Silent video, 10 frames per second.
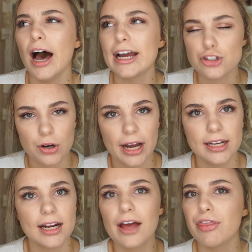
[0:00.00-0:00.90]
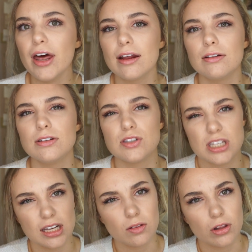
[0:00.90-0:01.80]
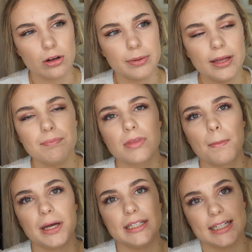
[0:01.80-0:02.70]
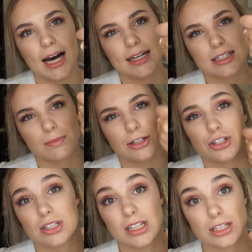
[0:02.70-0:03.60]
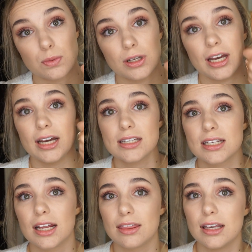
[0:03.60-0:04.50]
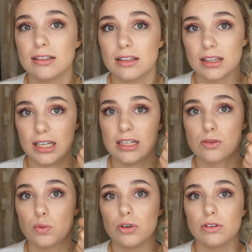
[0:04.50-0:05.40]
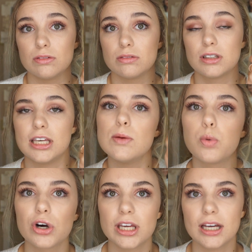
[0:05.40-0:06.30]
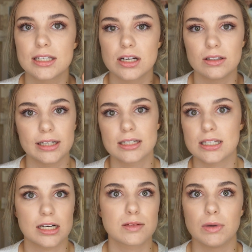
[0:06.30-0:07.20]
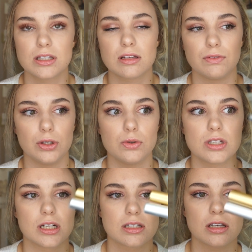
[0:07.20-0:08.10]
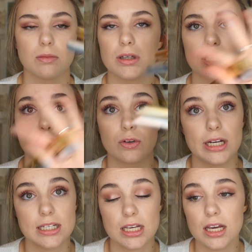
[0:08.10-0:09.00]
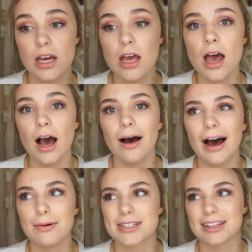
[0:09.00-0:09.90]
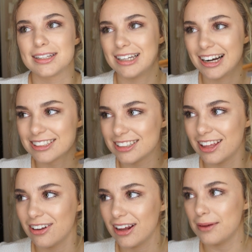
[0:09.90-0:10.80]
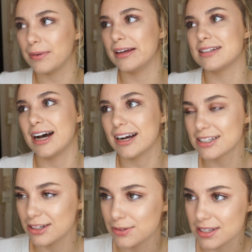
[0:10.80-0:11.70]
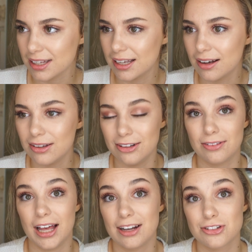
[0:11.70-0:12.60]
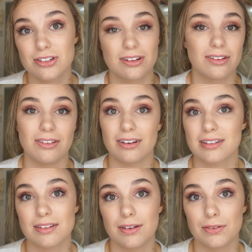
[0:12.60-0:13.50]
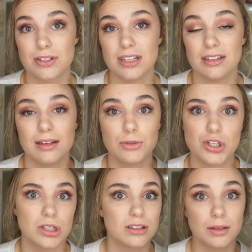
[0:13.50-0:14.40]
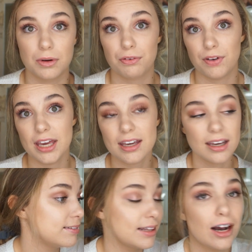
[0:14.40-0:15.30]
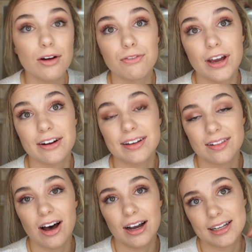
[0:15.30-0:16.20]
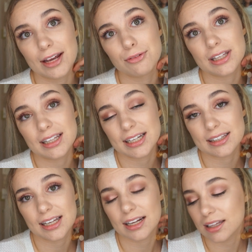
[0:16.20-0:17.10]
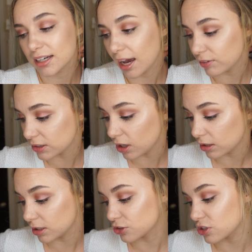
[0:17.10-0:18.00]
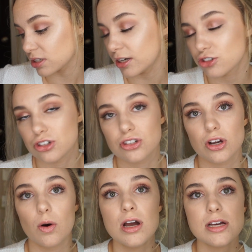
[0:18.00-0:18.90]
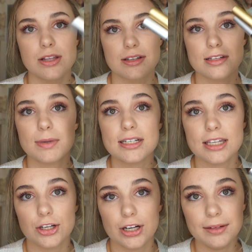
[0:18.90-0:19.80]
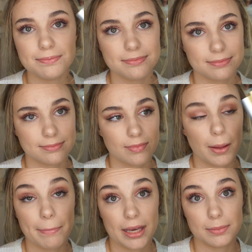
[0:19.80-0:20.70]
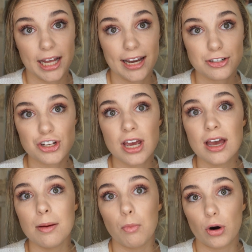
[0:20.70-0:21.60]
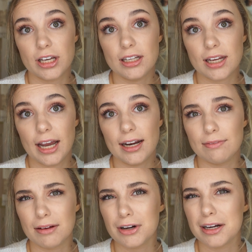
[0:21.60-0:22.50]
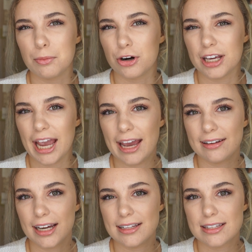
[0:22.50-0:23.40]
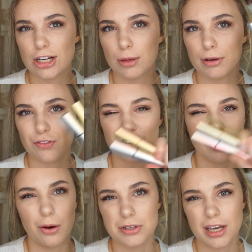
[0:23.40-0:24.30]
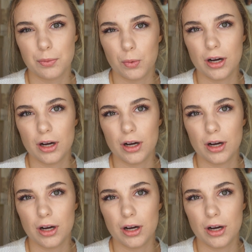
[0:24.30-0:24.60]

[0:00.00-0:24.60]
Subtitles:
I tried it. I thought it did a little bit, but not as much as this one has. And I think that these will keep working until like 6 months of use, and it's gonna be like crazy. I was at the doctor the other day. My doctor was like, your lashes are the longest I've ever seen them. She thought they were fake. They are very long, and I really like that. I like having long, luscious lashes. So this is my secret, Babe Lash, morning and night. I've never had a morning and night serum. I just always had